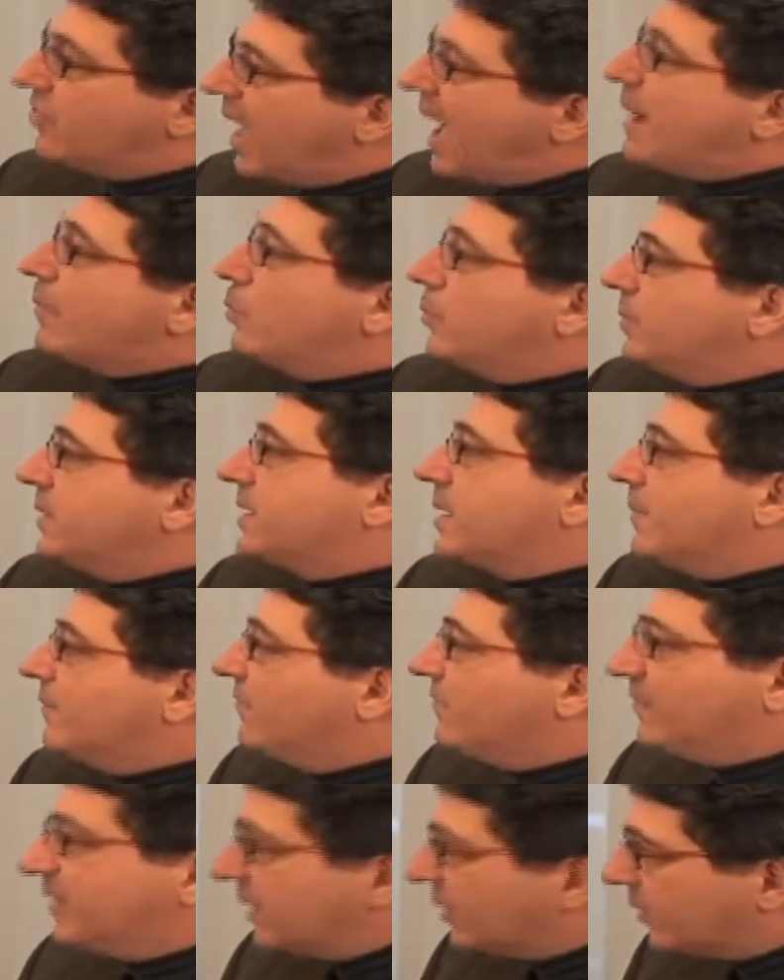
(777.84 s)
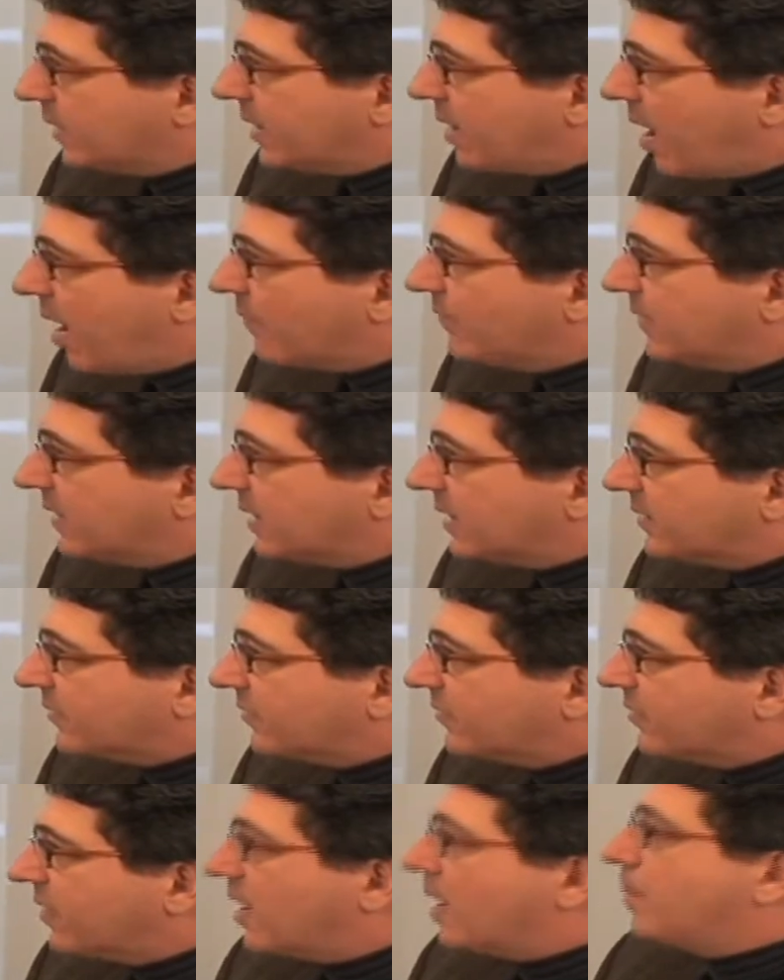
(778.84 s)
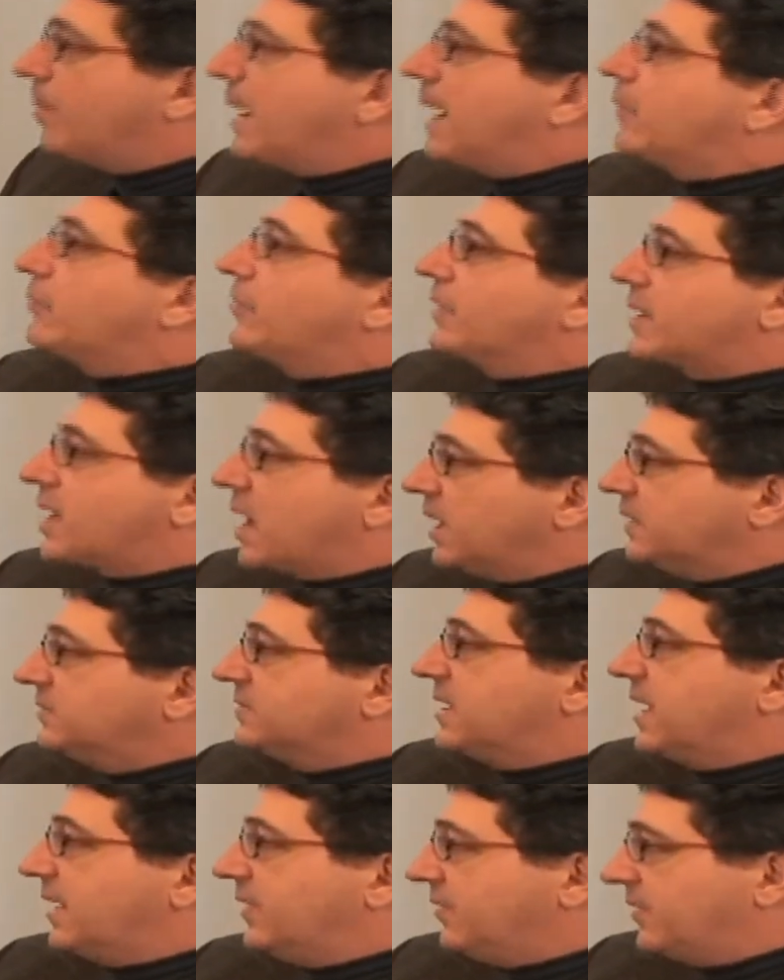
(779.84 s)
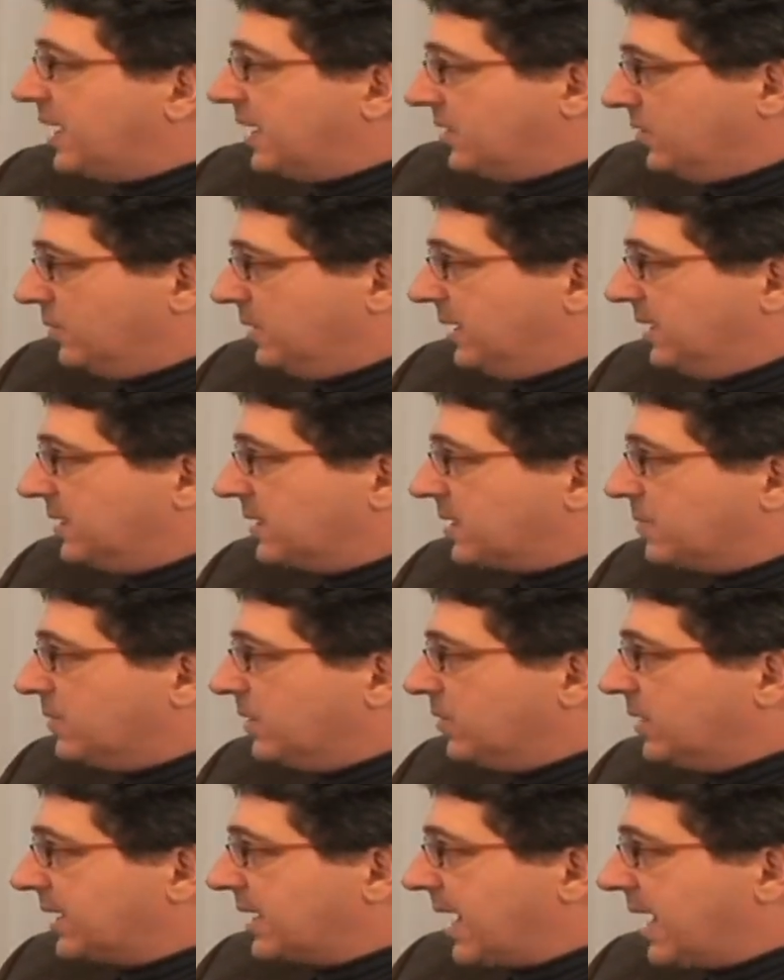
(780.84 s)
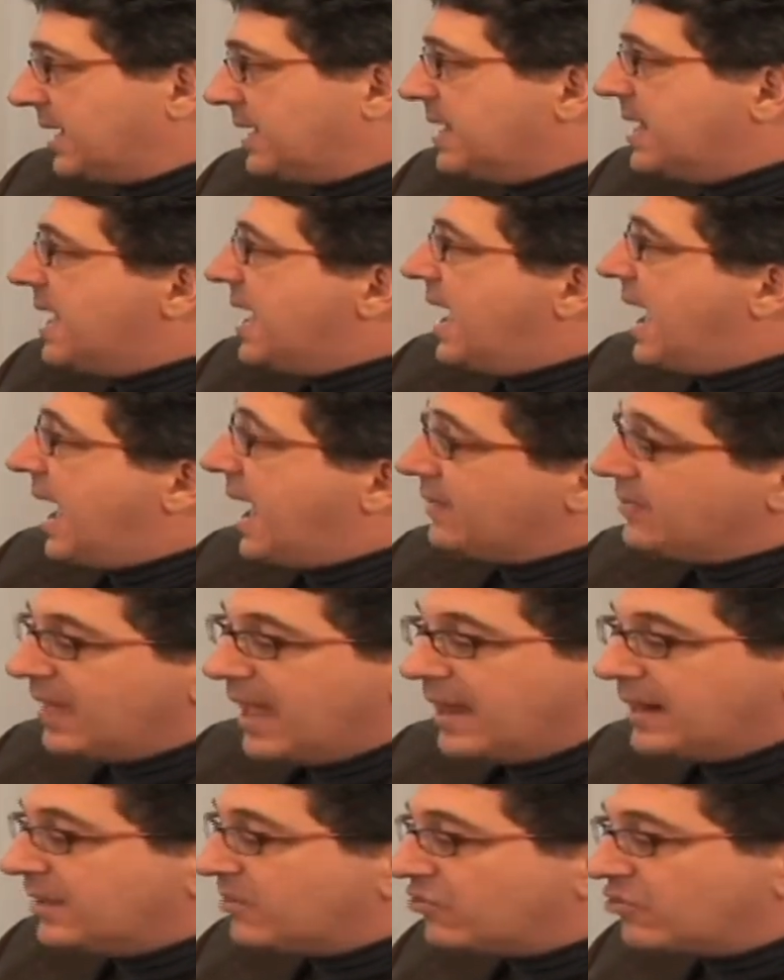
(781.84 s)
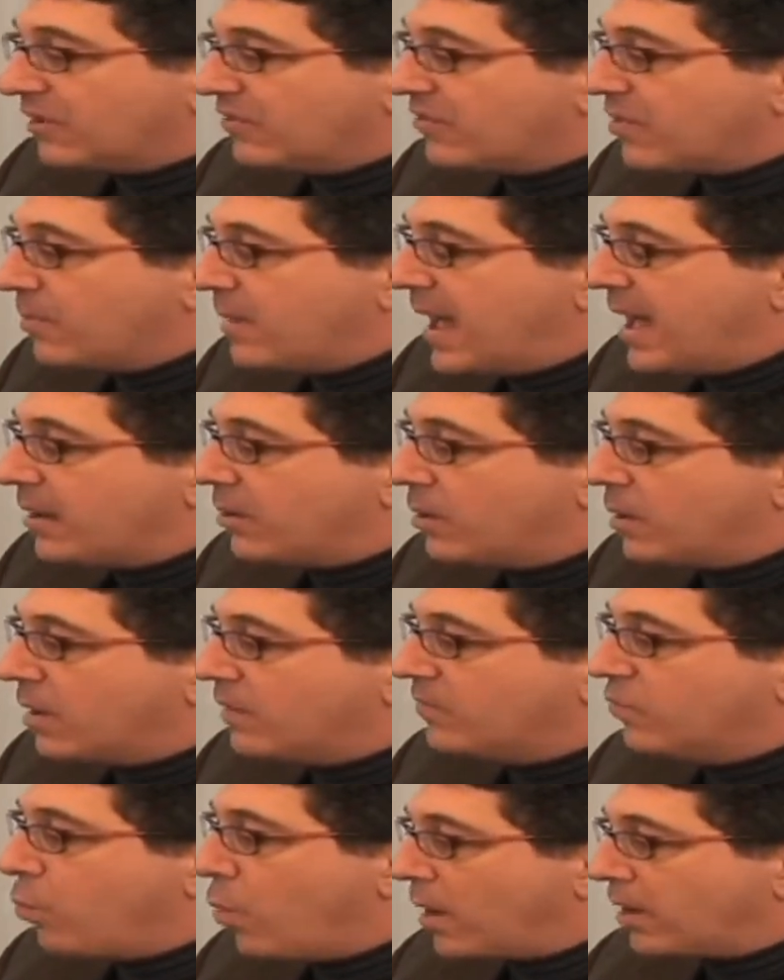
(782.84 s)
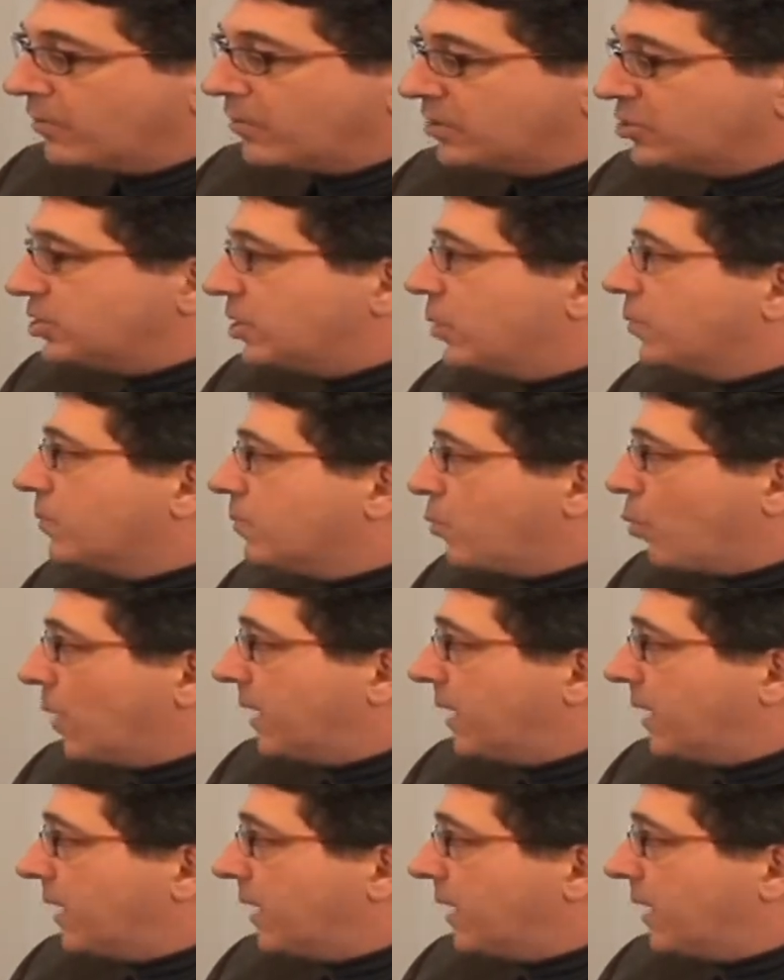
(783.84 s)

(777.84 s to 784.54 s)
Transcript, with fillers: that will become very obvious about the content that you need to communicate. Yeah. And then it's just a matter of what are the choke